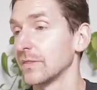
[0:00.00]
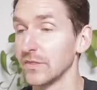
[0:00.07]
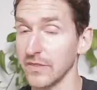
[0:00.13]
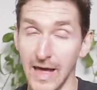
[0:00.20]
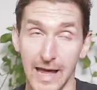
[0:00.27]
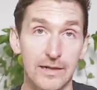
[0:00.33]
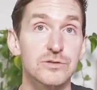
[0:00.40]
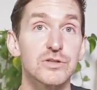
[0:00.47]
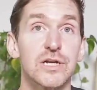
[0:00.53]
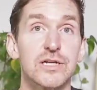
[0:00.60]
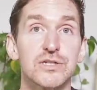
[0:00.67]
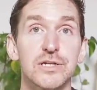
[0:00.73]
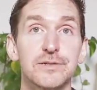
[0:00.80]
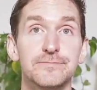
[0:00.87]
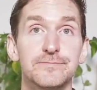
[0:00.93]
That'll
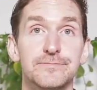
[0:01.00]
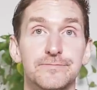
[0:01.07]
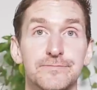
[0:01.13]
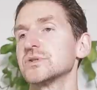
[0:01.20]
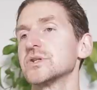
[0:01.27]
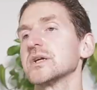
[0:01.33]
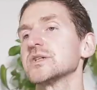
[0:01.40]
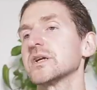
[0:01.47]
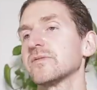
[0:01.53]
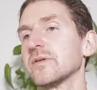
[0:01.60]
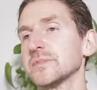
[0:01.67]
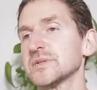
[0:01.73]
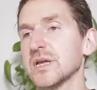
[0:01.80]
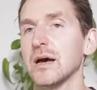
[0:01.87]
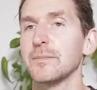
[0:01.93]
change you. Judging
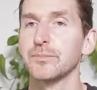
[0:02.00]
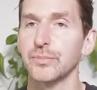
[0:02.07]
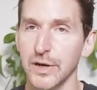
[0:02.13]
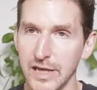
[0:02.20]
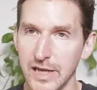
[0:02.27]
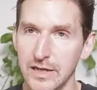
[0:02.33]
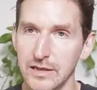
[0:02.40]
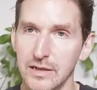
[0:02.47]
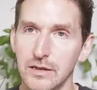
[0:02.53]
from his upbringing